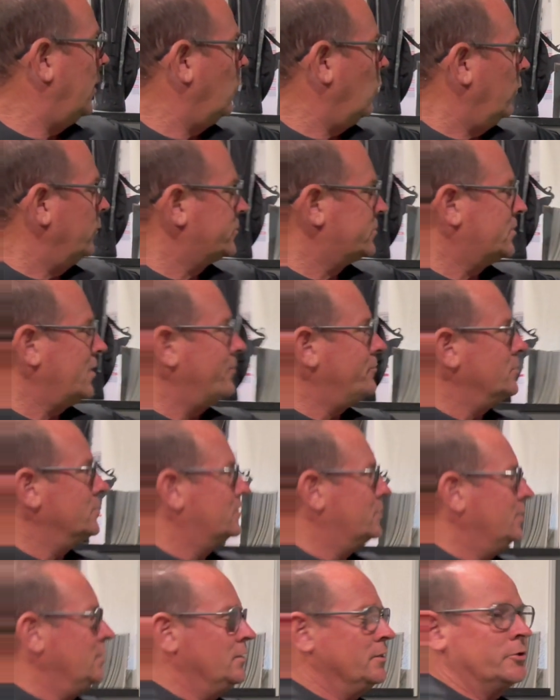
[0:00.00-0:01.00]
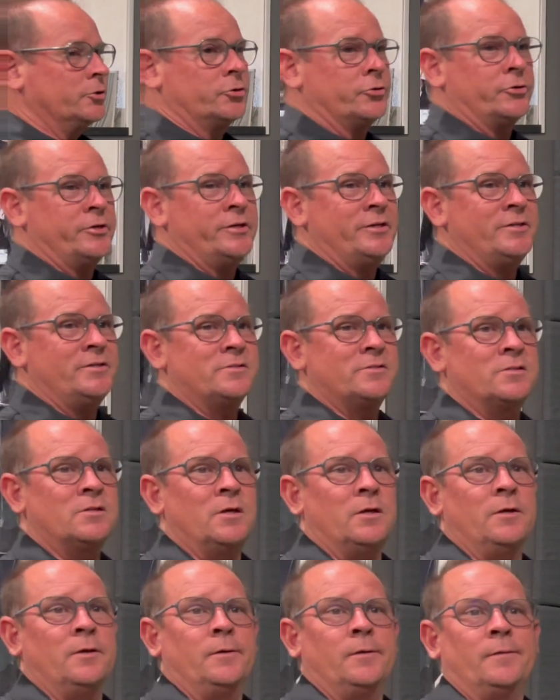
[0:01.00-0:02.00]
17 degrees.
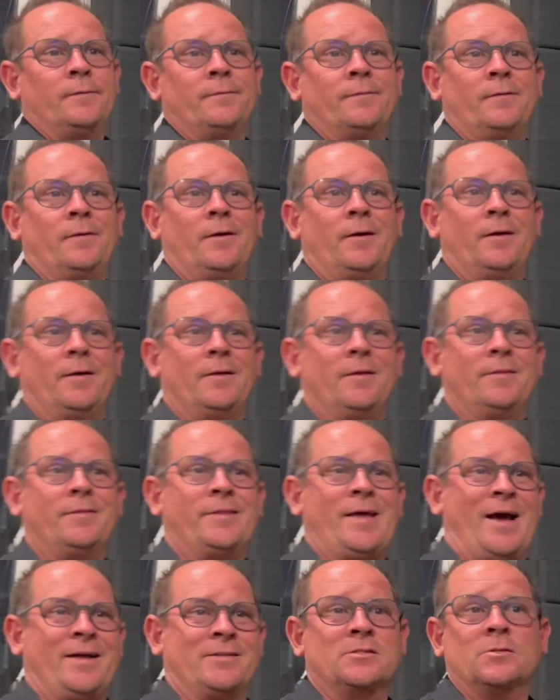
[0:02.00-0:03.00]
That's